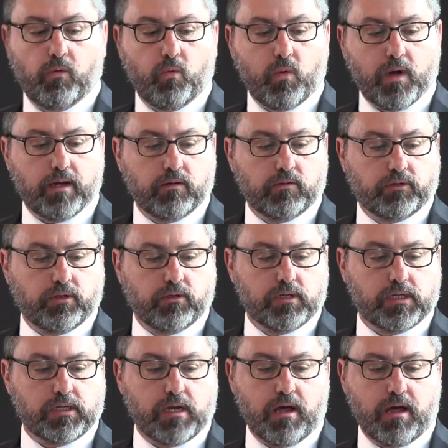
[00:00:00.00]
One or two
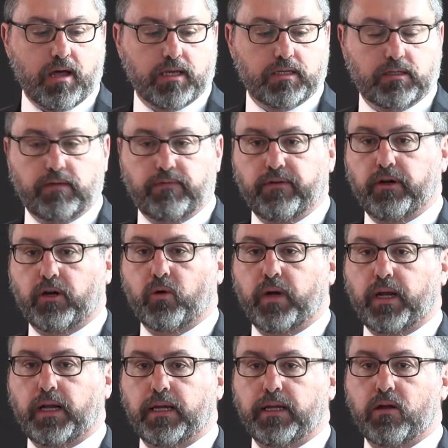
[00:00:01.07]
slides very
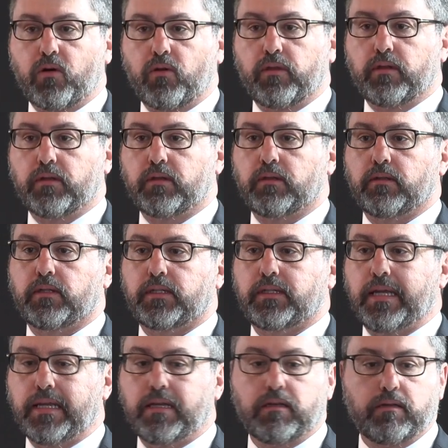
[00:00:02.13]
quickly on the
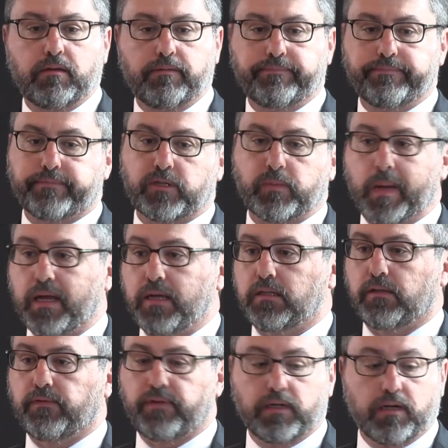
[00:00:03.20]
tin space,
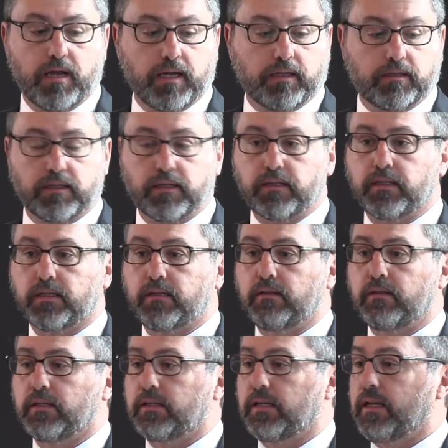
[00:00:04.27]
if you like,
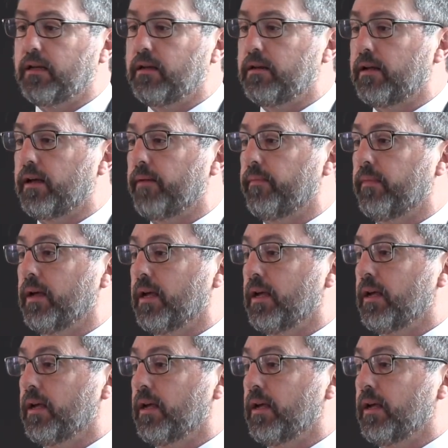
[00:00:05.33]
the tin